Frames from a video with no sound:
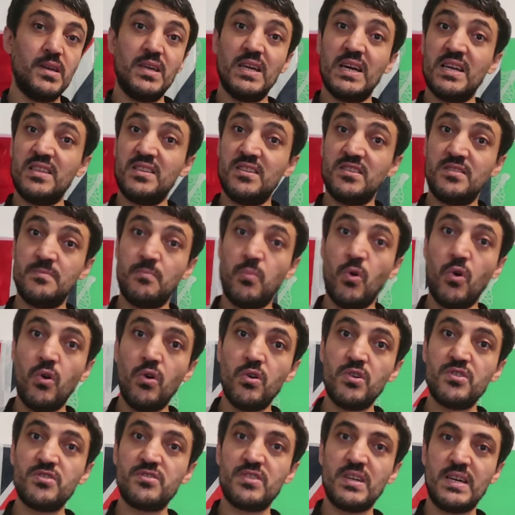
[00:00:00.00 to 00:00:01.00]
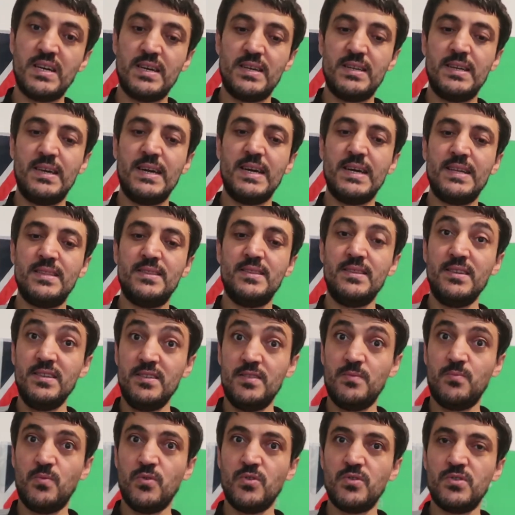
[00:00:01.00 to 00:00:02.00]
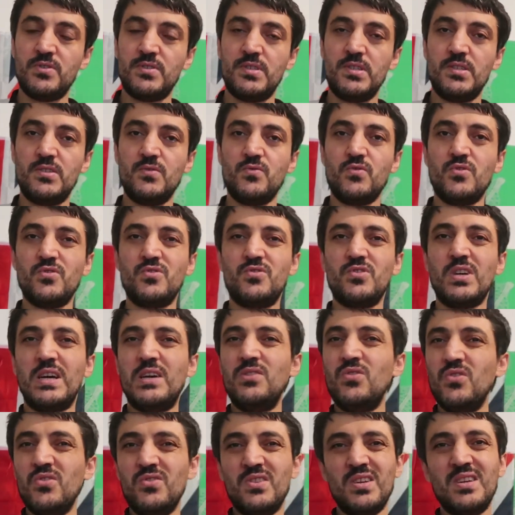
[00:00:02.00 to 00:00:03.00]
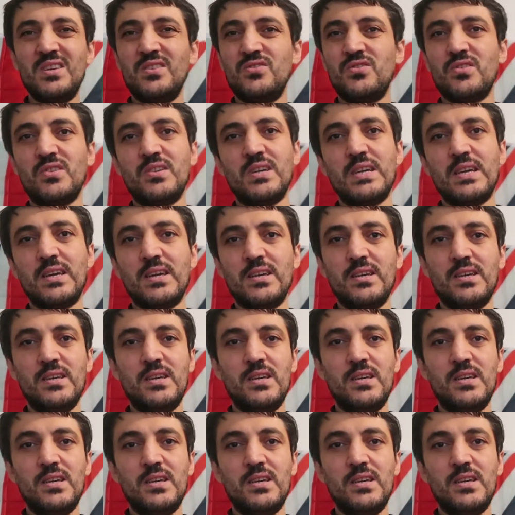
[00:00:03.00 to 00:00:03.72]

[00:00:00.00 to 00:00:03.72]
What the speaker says: had this box and it had this box as well, so I don't think it's gonna